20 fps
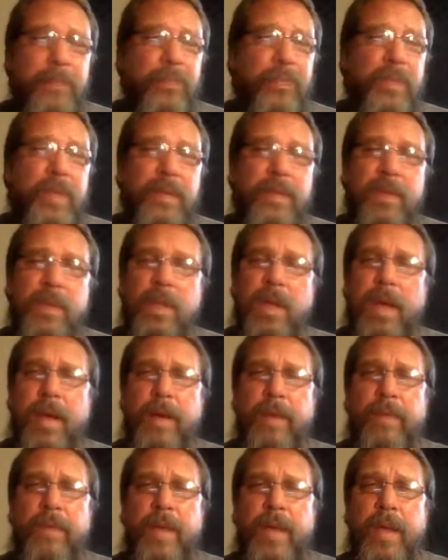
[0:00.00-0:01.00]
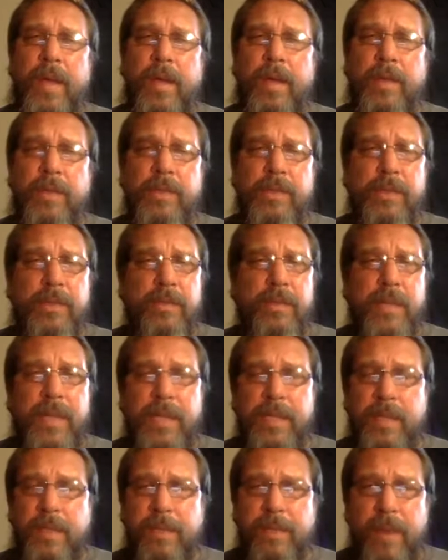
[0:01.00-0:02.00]
If the lighter fails, you
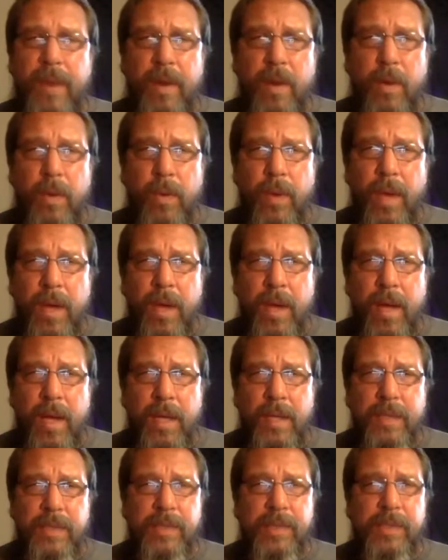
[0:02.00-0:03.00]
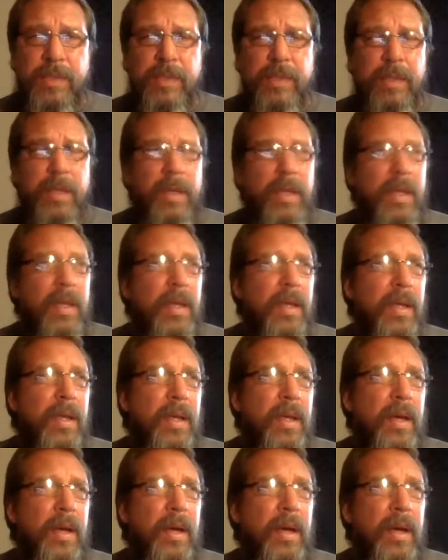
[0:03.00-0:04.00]
got your ferro rods.
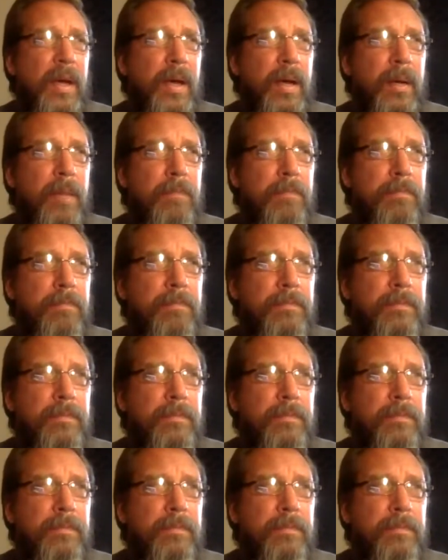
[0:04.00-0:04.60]
Um,